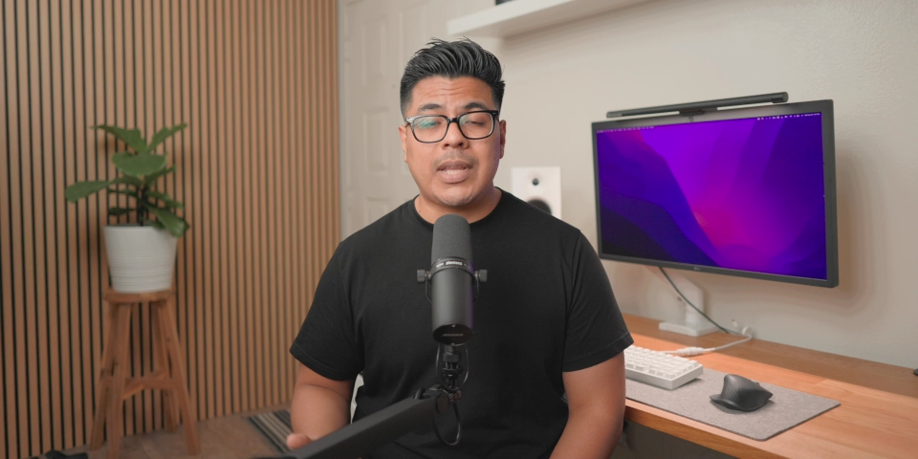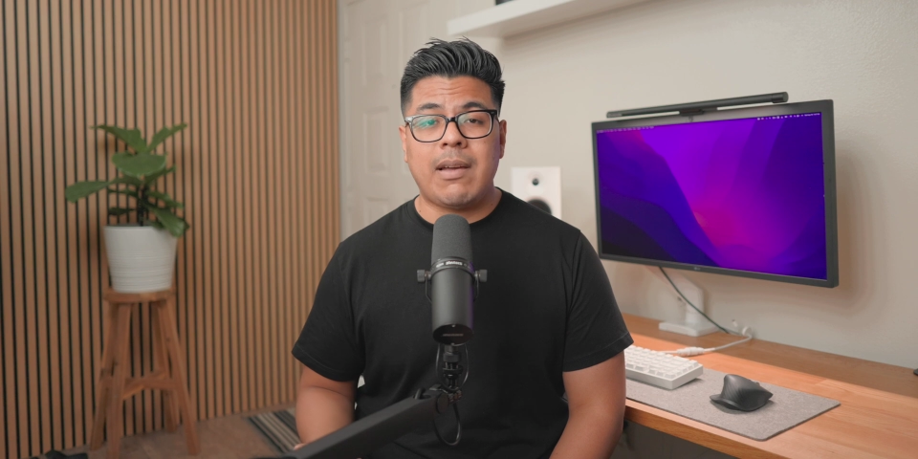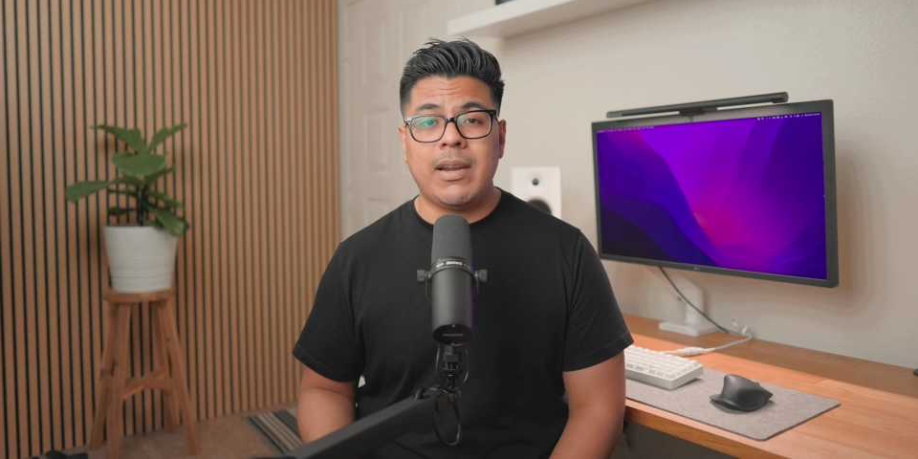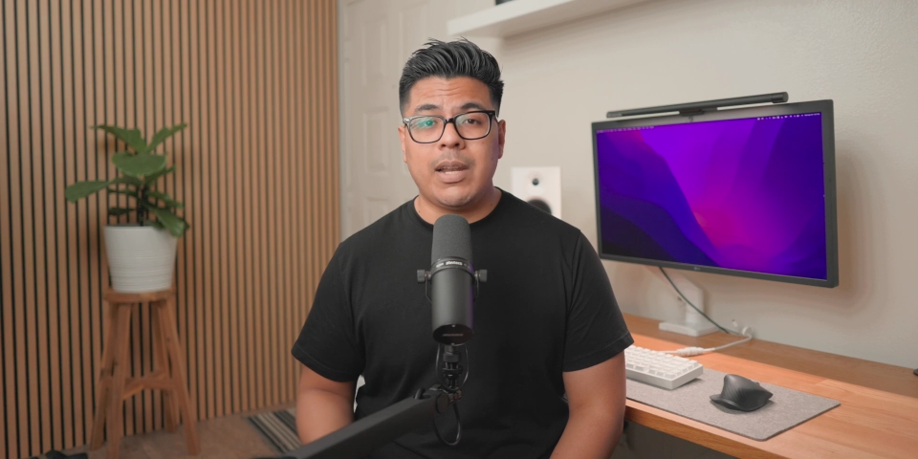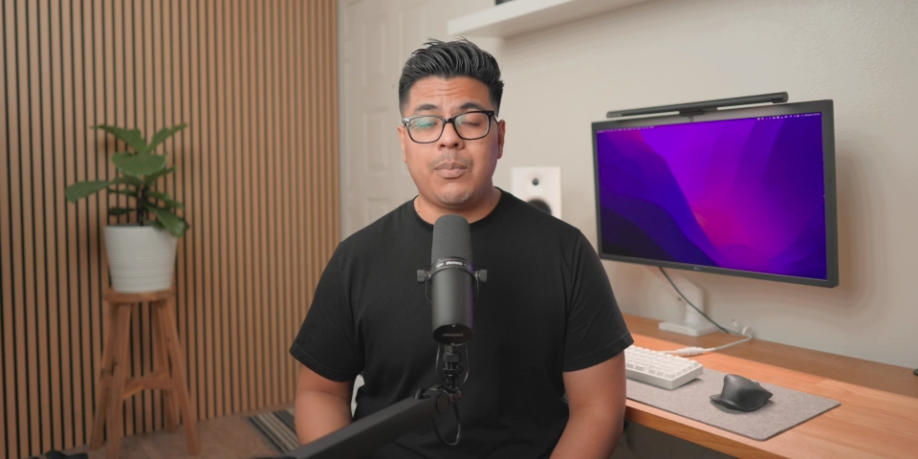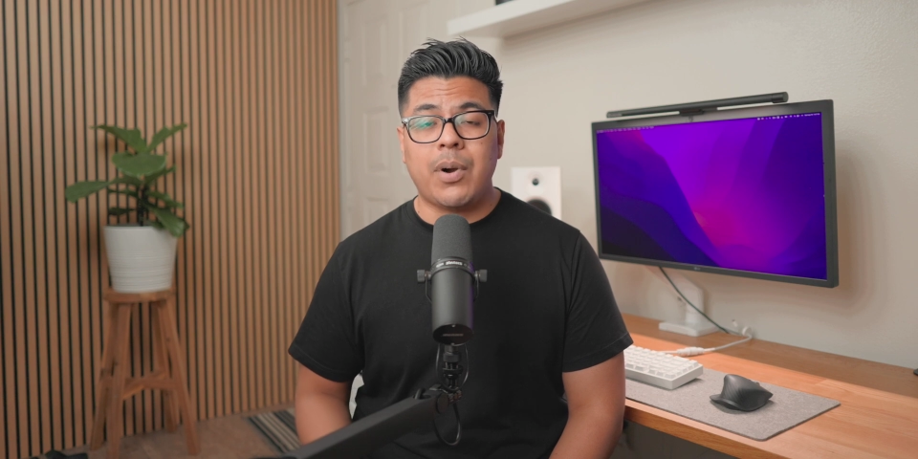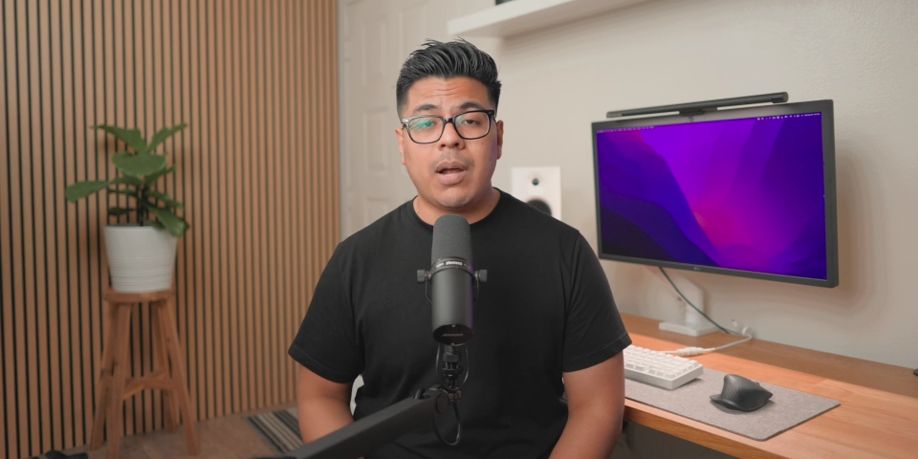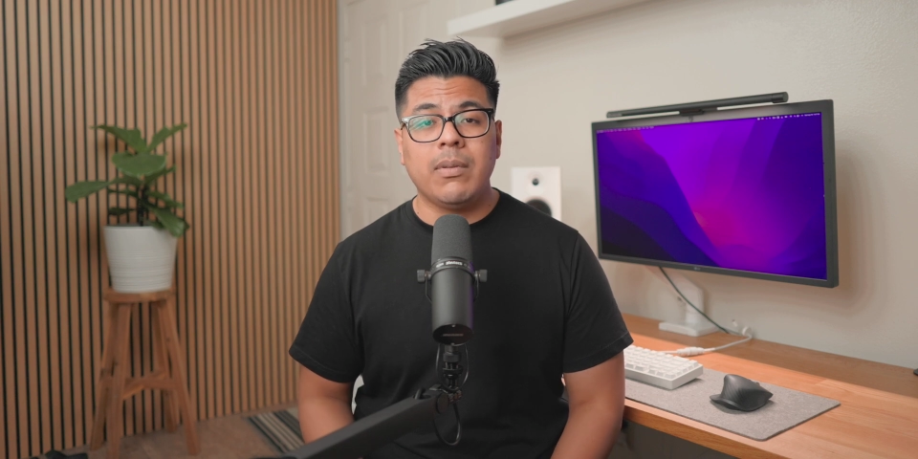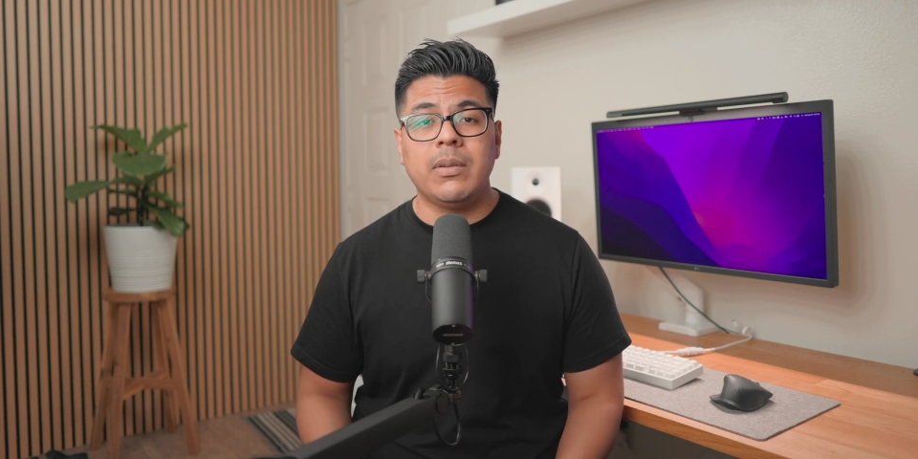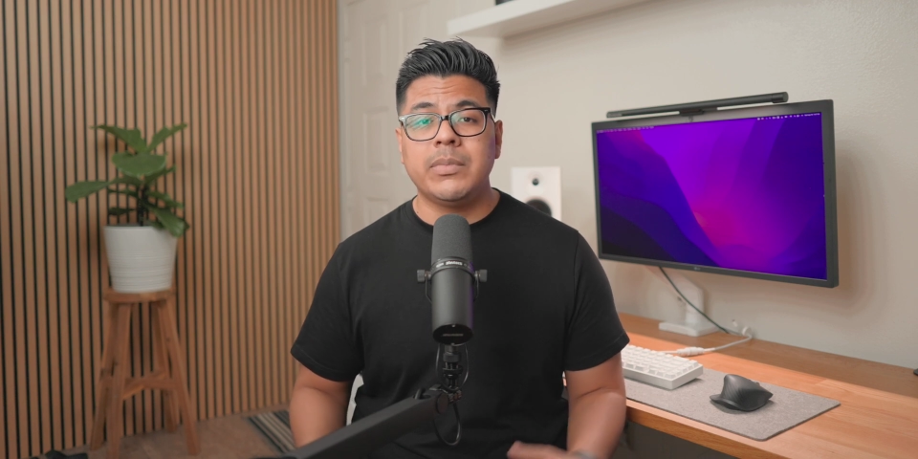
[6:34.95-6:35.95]
without any
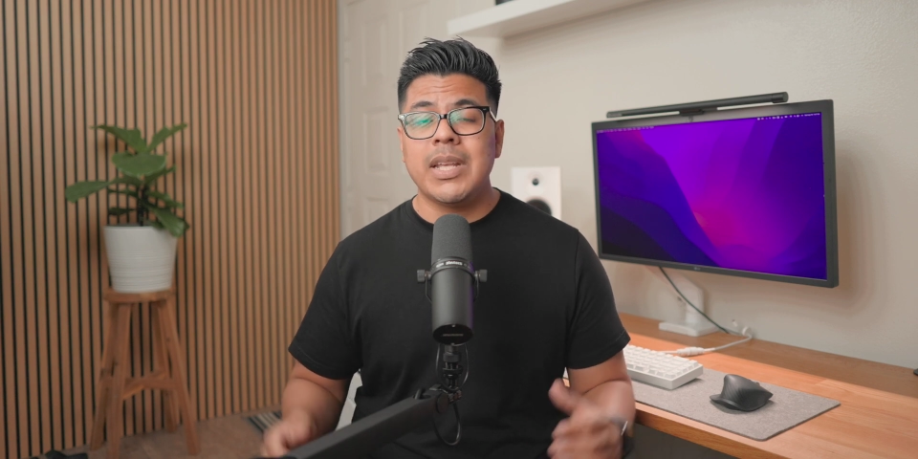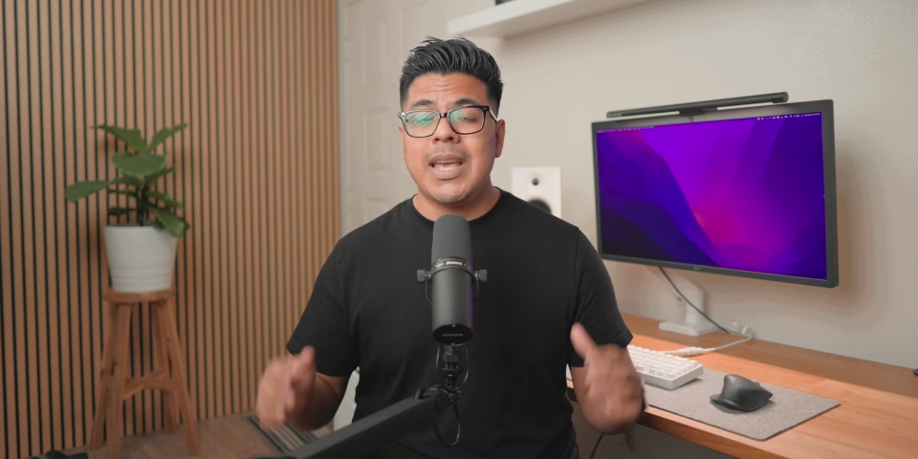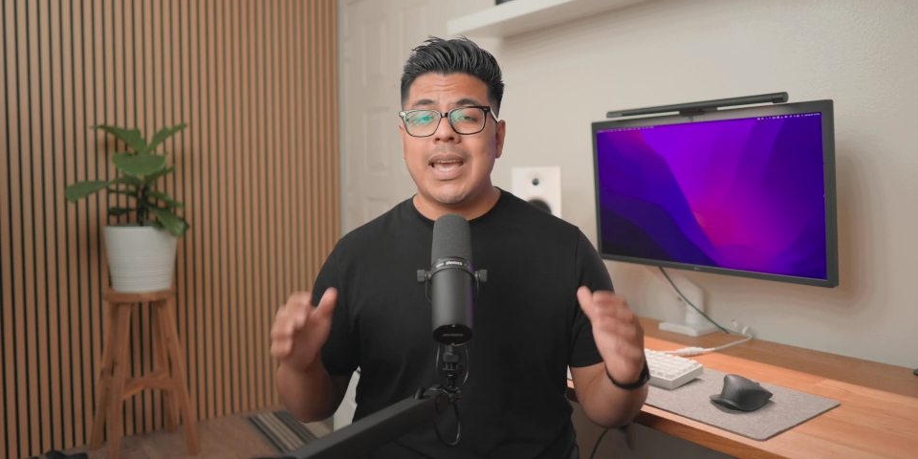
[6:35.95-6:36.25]
problems,